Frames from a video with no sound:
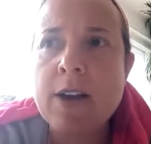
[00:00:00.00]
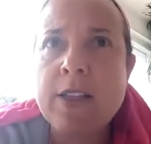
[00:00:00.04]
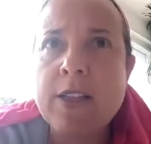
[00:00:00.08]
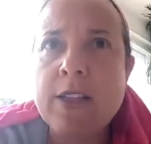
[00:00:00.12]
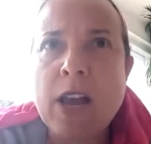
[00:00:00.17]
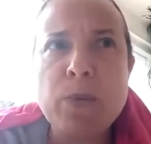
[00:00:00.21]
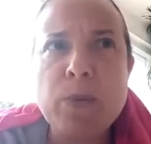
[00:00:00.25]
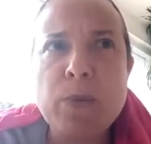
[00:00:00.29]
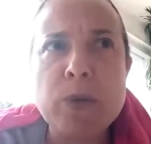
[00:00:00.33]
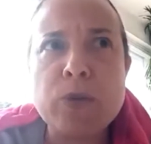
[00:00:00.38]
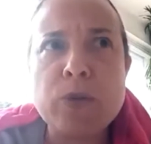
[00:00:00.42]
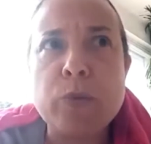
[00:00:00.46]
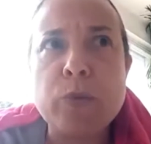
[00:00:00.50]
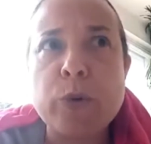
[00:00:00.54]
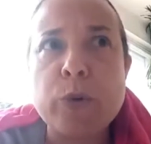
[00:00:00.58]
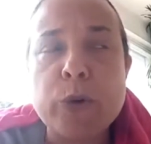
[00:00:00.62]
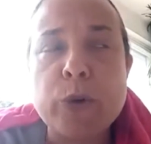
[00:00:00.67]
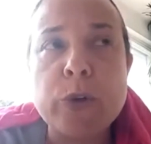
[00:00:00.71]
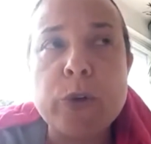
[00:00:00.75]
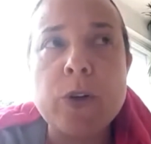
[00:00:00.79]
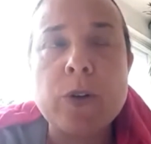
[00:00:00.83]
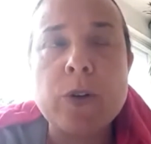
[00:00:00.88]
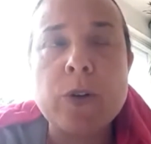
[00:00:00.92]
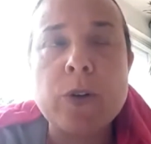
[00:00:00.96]
that was
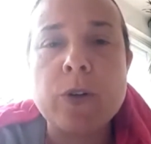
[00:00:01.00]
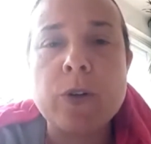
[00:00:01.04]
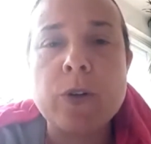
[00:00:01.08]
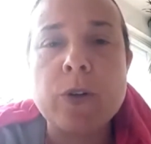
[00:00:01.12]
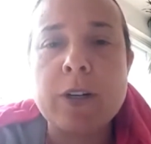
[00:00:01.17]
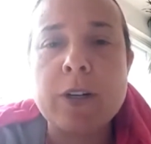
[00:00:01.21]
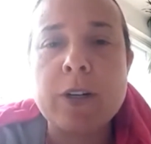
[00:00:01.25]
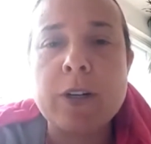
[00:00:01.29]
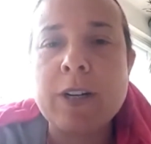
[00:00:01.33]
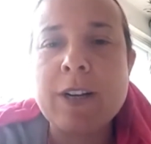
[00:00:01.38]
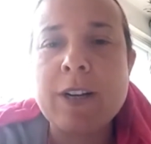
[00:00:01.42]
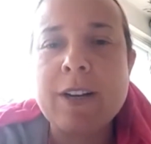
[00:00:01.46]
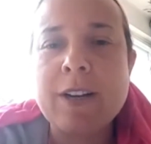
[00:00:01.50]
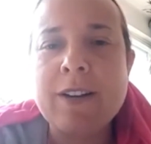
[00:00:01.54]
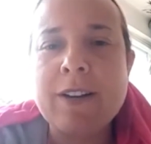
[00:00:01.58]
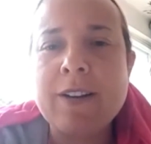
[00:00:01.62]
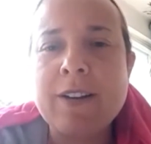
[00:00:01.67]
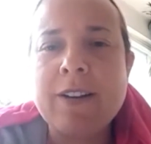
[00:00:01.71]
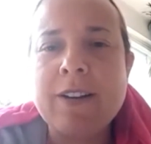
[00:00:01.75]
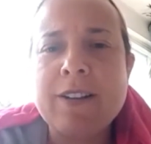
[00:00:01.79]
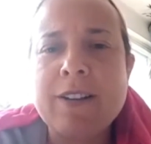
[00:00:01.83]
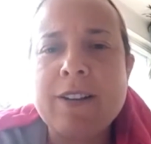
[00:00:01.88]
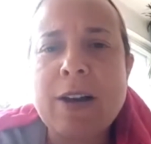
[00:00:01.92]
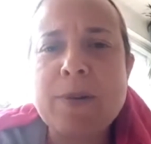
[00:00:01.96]
rude, or
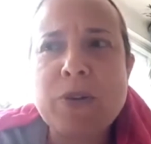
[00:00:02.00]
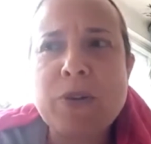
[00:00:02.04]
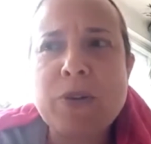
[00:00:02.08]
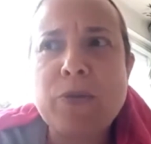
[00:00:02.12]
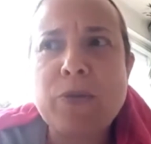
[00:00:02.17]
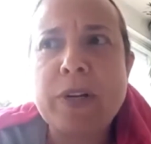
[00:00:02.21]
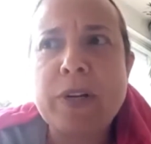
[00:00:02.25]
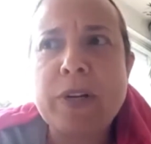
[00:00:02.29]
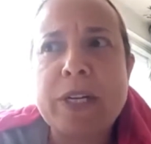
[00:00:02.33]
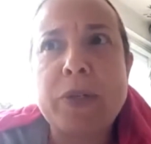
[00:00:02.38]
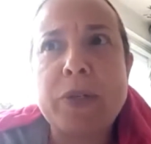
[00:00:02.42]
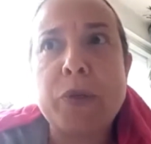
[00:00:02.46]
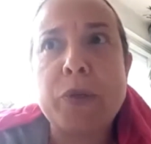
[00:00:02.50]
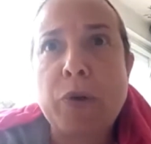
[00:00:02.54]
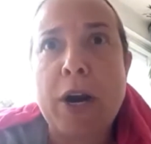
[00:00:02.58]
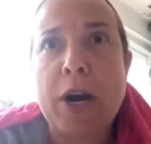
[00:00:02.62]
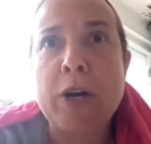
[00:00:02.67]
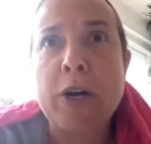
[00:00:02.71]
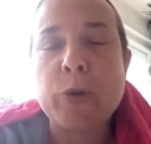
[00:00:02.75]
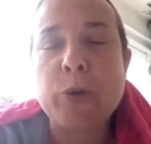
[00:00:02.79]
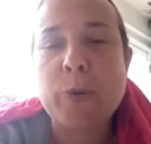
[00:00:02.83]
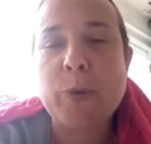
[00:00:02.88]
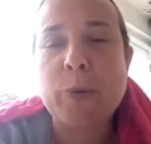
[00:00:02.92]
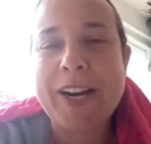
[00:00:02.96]
that was a really
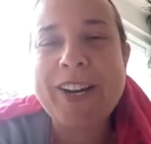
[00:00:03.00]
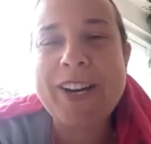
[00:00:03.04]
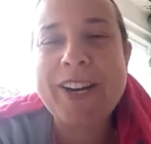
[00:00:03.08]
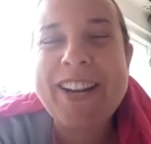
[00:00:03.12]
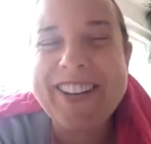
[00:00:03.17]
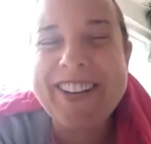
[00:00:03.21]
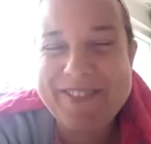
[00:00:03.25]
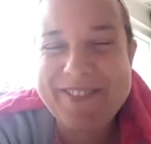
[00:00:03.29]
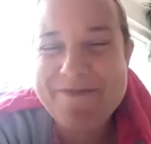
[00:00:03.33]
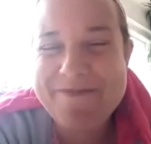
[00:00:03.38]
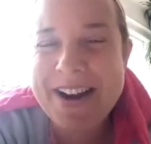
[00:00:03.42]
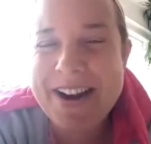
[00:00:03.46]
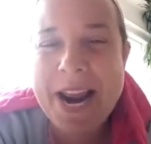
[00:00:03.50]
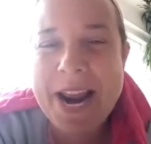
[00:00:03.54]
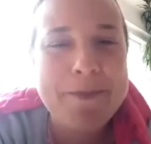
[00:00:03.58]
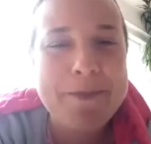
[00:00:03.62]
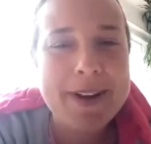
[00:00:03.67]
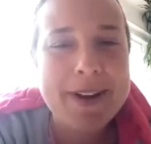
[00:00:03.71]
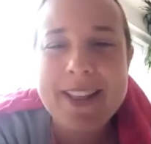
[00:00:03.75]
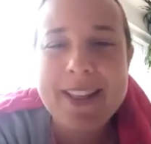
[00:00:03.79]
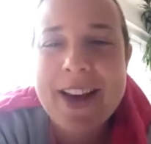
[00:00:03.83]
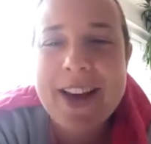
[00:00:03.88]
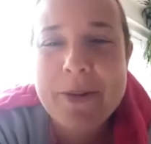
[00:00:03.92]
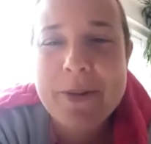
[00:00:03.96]
strange way,
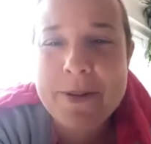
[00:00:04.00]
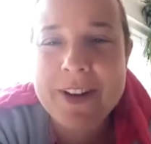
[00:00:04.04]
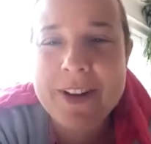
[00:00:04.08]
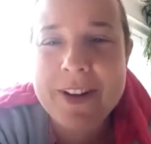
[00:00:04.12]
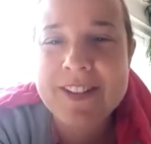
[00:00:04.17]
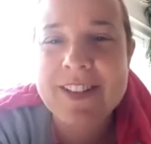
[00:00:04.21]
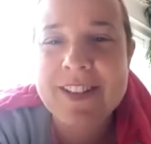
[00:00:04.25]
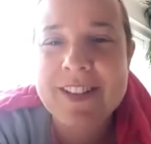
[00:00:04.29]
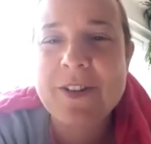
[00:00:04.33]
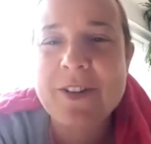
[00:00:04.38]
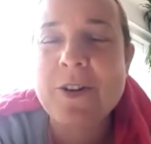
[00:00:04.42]
blaming the other person.